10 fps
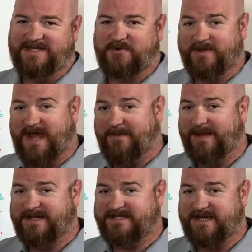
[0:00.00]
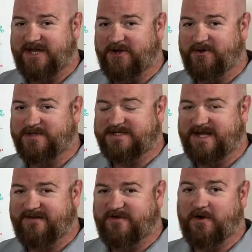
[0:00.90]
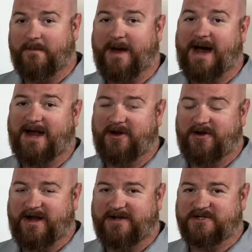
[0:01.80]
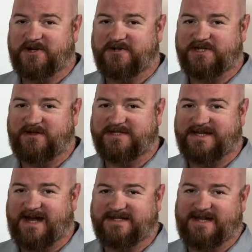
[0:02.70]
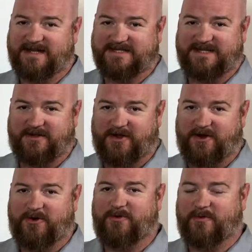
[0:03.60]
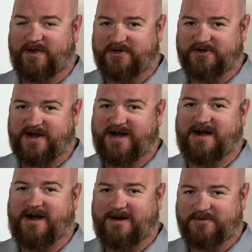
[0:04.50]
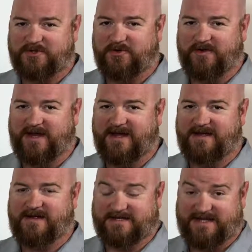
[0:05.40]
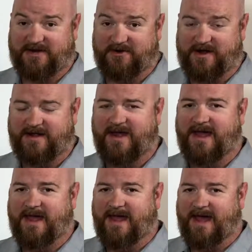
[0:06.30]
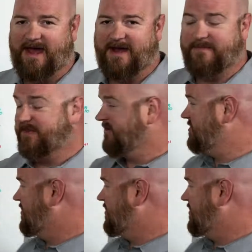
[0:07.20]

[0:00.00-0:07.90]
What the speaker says: So what that means to you is that if you're a buyer and you're searching on sites like Zillow, Realtor.com, Trulia, etc., they're